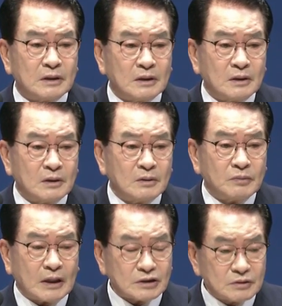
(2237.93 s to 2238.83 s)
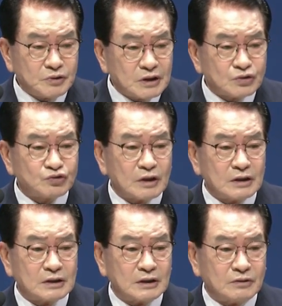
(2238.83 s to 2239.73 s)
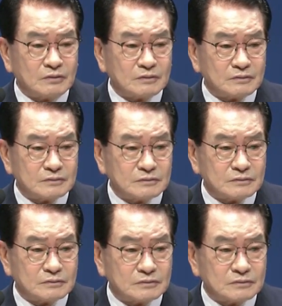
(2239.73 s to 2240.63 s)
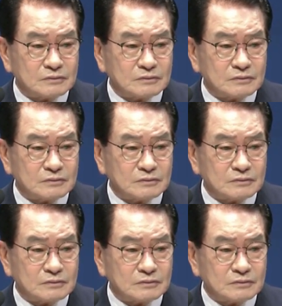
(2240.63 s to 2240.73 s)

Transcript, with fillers: began by the disciples